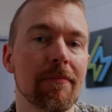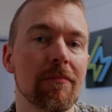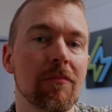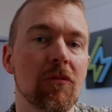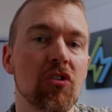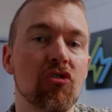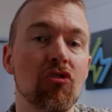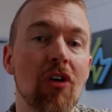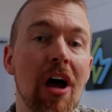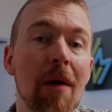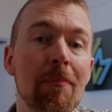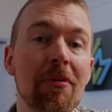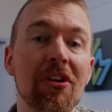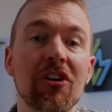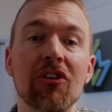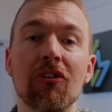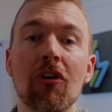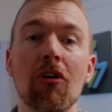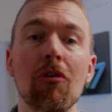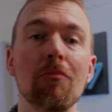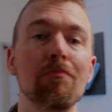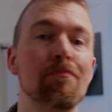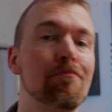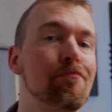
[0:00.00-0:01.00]
drop in your
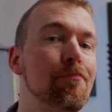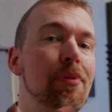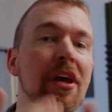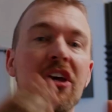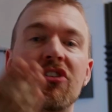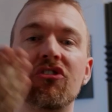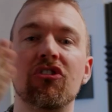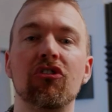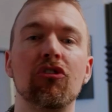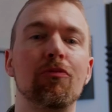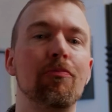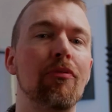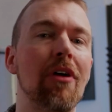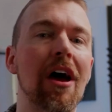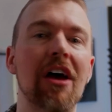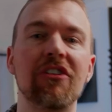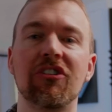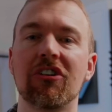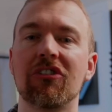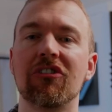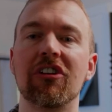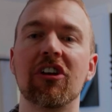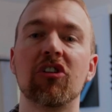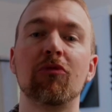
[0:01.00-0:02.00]
own pictures,
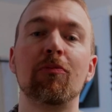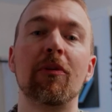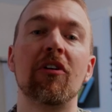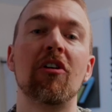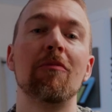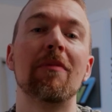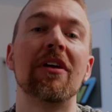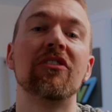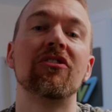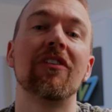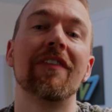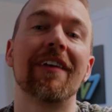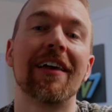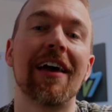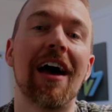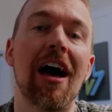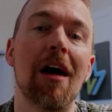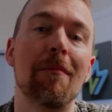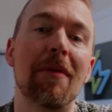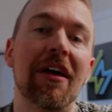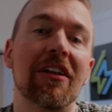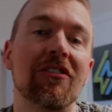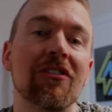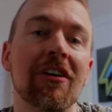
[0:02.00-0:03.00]
projects, and experiments in the
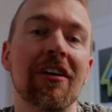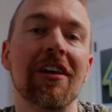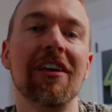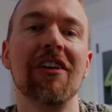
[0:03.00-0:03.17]
comments.